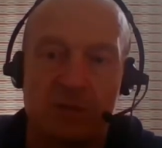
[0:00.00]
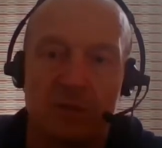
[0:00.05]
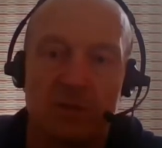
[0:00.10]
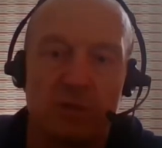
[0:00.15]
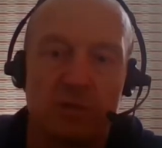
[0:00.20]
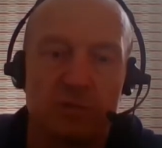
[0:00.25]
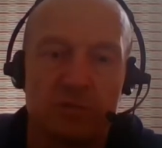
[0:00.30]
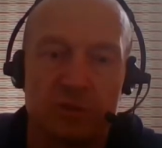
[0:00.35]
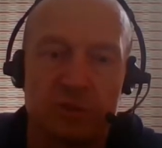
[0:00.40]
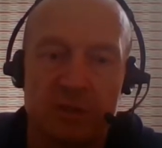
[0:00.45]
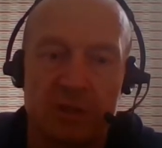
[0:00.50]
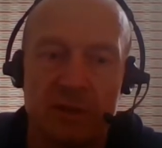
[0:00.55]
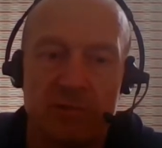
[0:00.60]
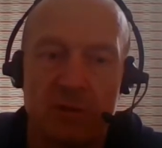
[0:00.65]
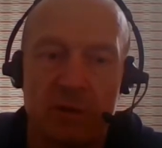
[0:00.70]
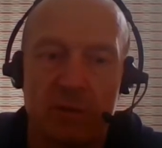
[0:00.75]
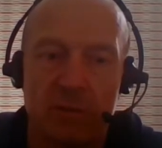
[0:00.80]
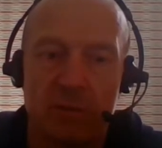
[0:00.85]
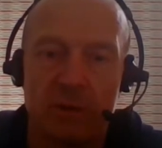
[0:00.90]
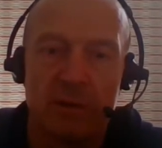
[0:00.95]
on the goods received
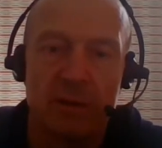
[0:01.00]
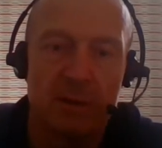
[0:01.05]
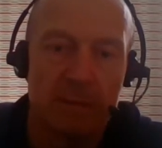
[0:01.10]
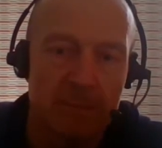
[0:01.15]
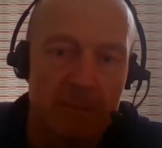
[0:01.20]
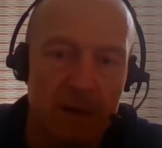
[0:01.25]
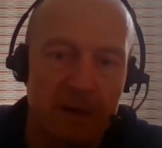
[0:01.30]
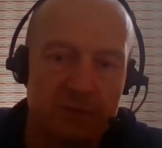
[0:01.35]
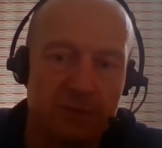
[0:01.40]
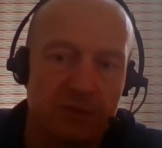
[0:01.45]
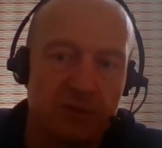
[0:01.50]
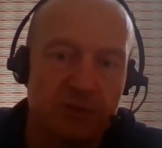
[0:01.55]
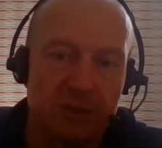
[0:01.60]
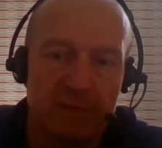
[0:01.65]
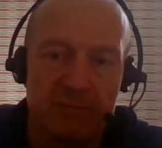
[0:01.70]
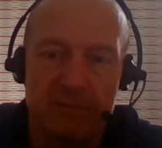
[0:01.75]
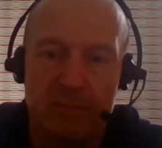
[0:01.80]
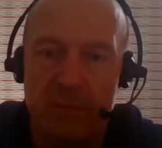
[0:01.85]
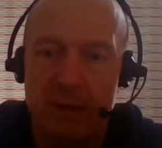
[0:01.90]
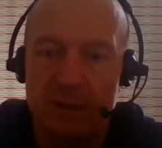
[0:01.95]
note matches the
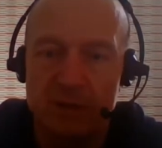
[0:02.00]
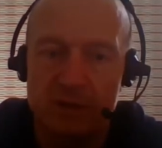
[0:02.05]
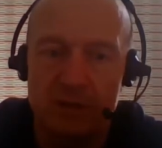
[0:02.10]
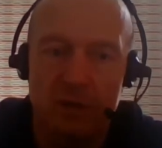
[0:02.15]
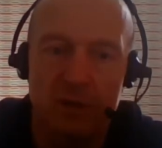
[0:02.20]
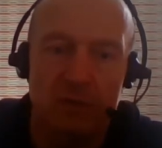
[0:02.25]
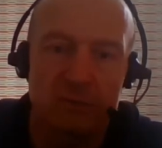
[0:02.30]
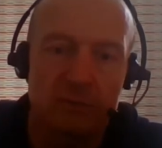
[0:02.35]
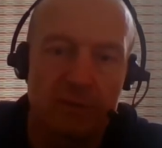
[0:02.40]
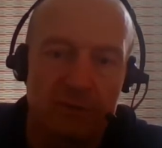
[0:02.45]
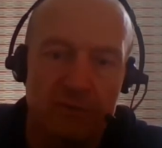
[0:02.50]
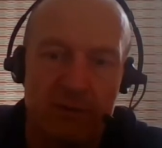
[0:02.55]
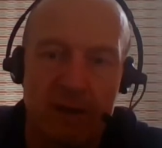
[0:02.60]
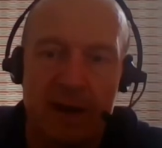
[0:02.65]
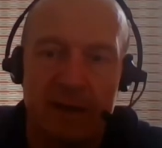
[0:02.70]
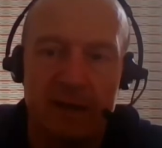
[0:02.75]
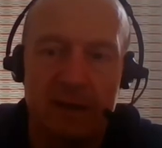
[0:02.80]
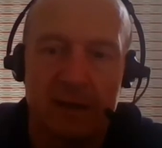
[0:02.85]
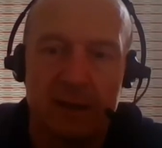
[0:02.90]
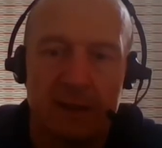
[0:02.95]
information along the
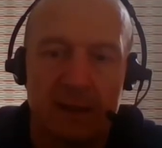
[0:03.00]
thread,